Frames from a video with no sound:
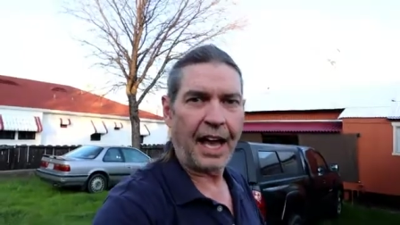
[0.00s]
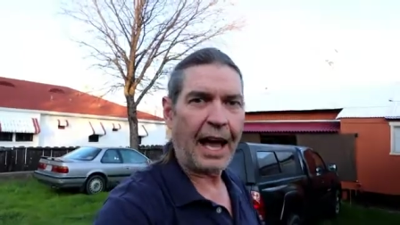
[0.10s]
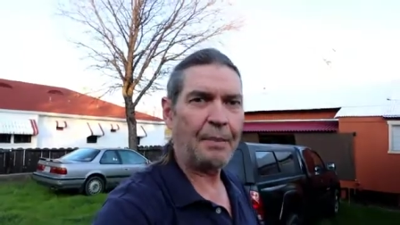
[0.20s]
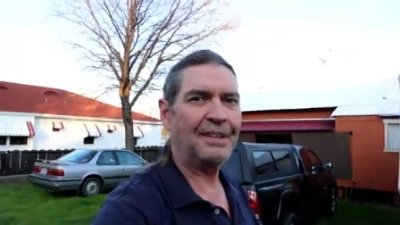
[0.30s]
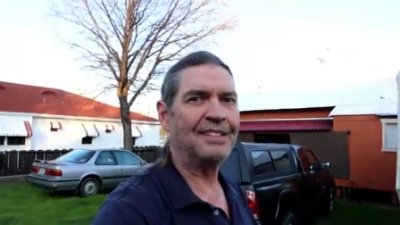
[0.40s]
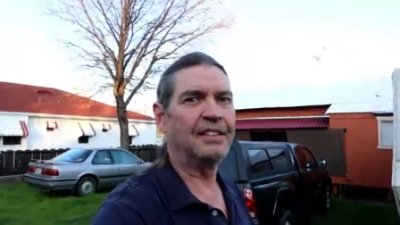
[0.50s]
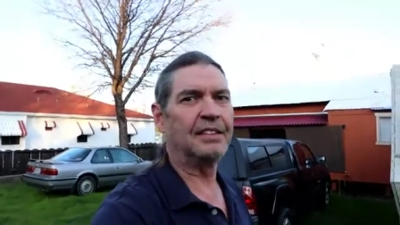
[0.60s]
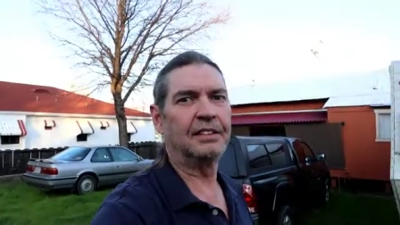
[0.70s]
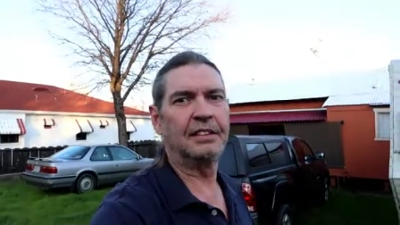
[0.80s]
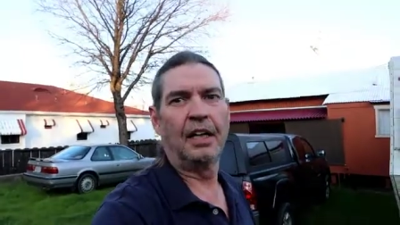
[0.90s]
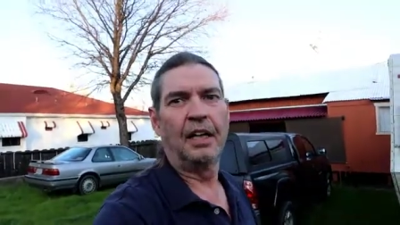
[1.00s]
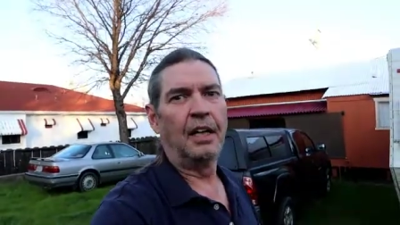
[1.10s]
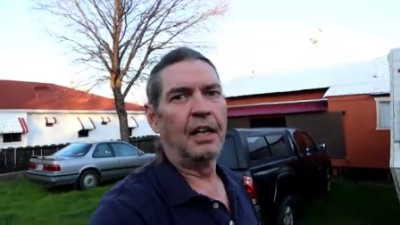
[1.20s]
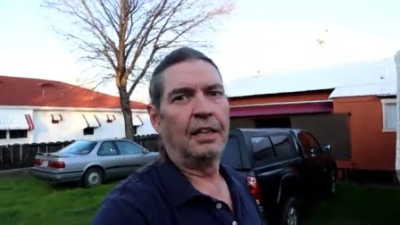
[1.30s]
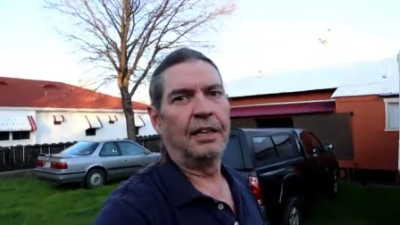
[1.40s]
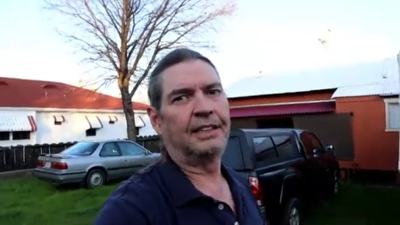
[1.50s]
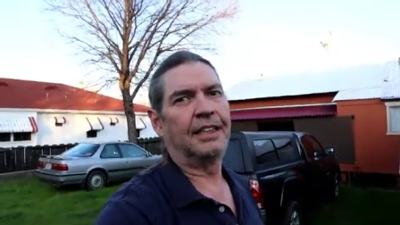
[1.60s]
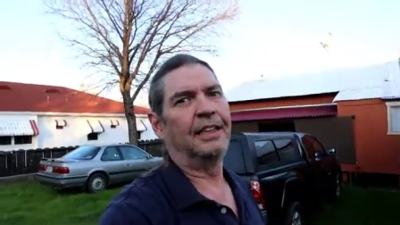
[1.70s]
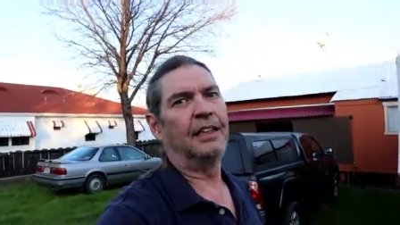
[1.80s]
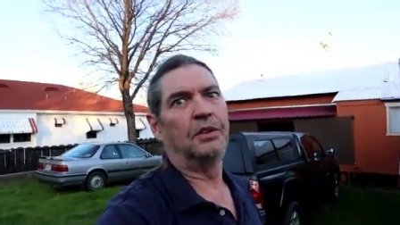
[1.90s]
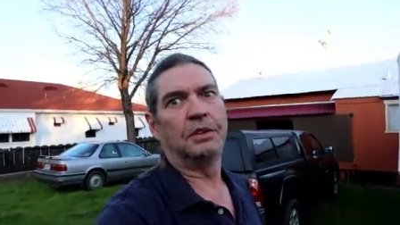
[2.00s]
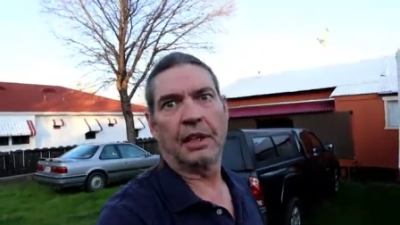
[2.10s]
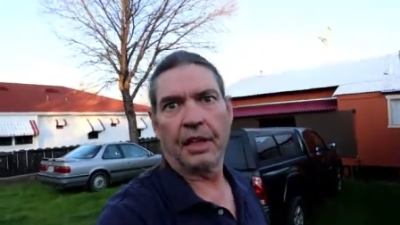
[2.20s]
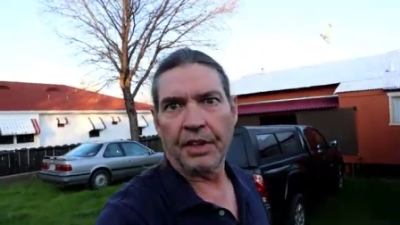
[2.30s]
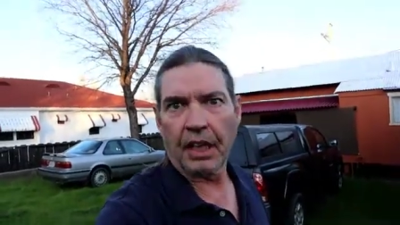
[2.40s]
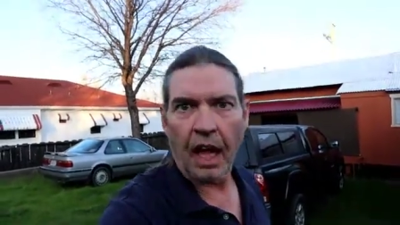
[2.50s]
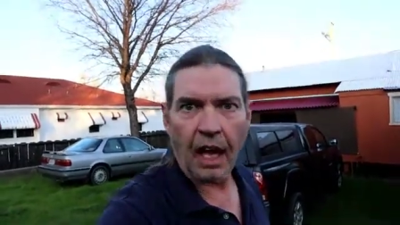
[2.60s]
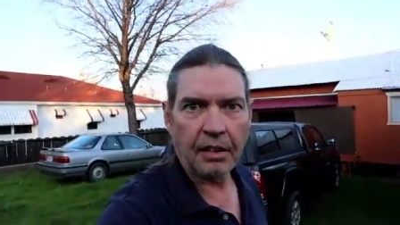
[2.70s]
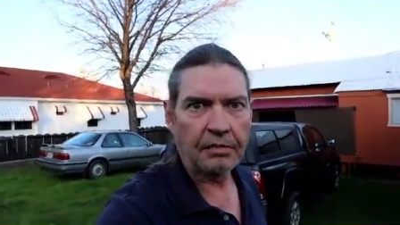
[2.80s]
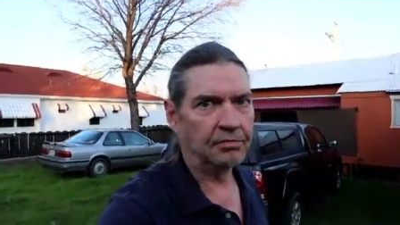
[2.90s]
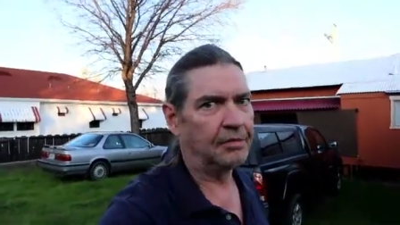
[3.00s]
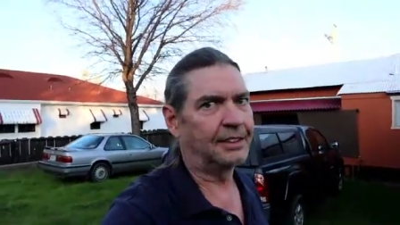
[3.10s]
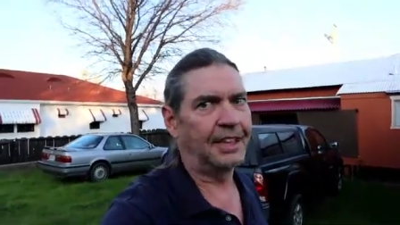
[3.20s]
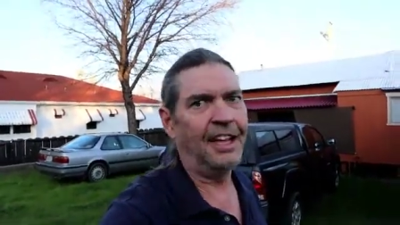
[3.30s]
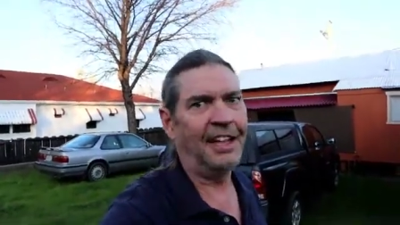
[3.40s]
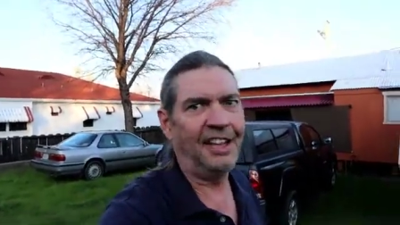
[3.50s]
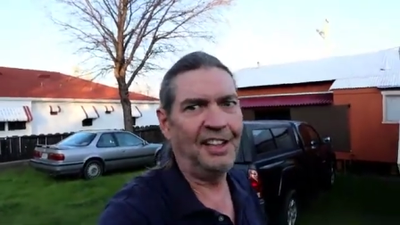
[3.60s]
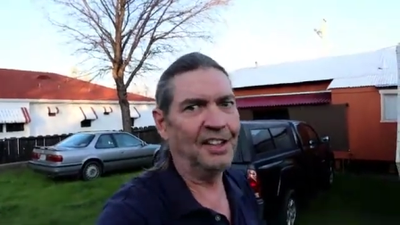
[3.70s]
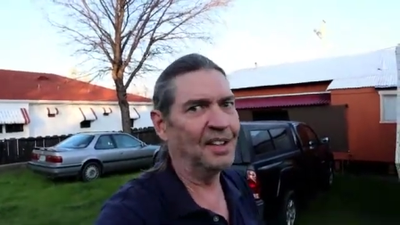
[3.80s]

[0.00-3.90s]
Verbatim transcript: happens is, next thing I know, it's 11 o'clock. Next, you